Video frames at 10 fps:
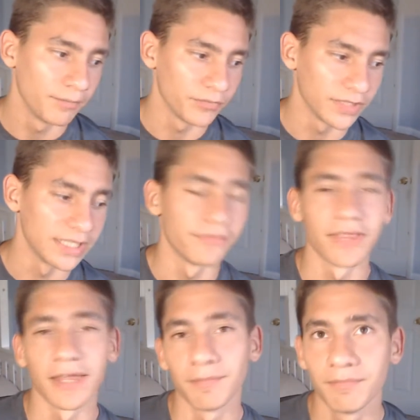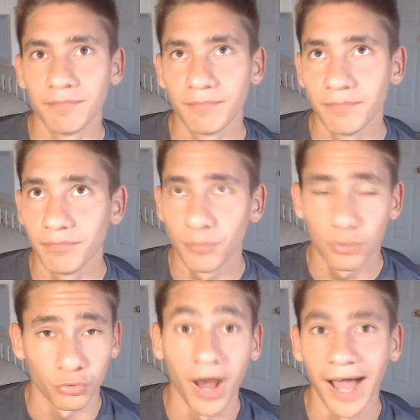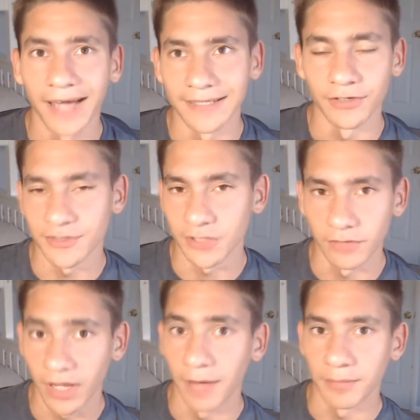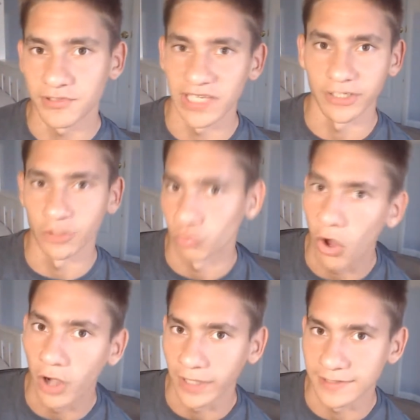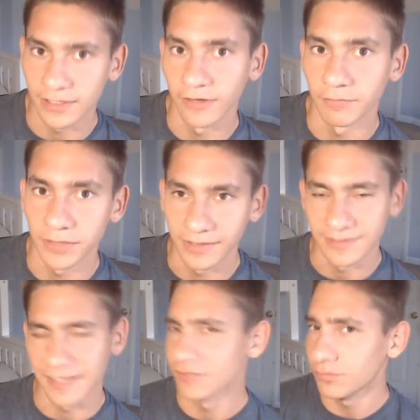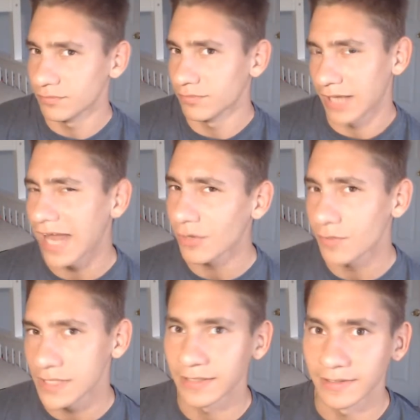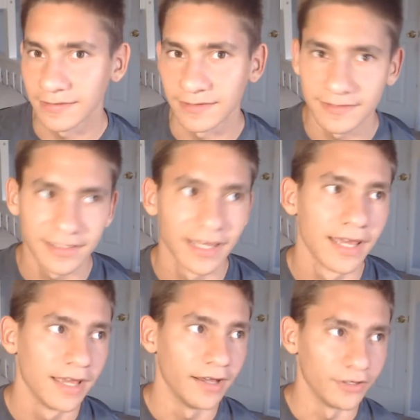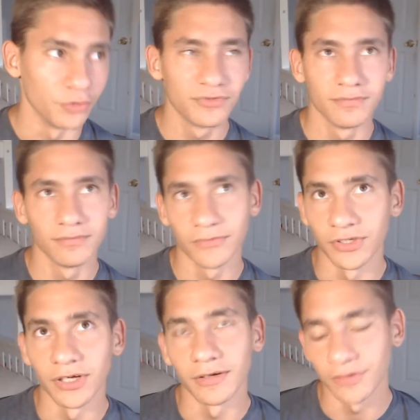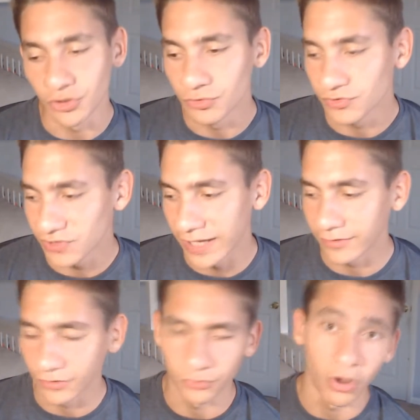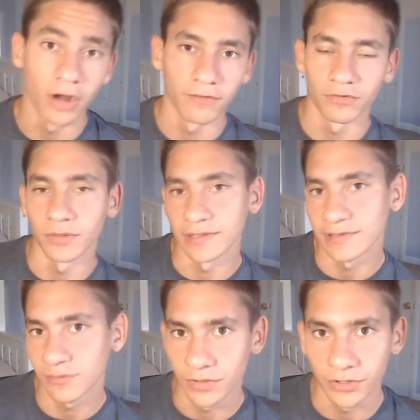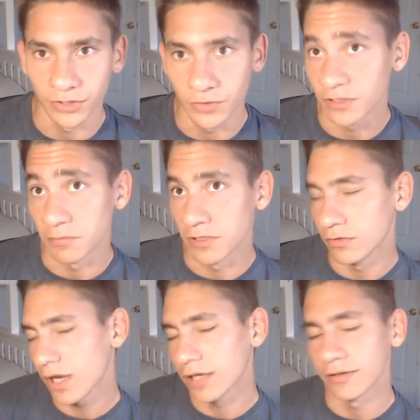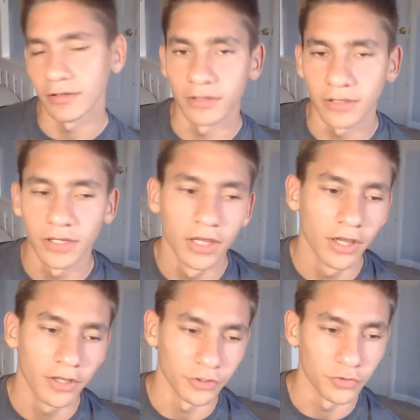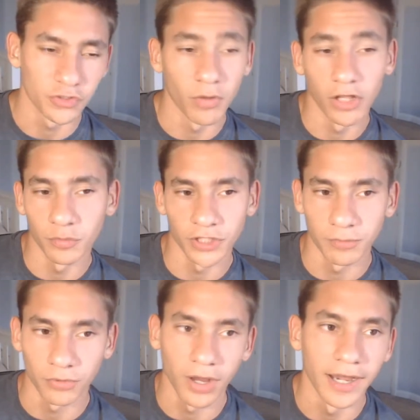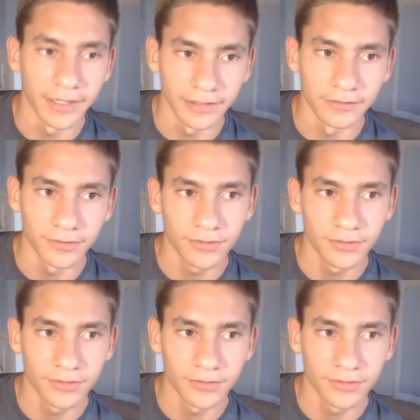give that pride in yourself up, saying you're wrong and stuff, because that's kind of what it is. It's you saying you're wrong for once when you're used to being right, or you swallowing your pride and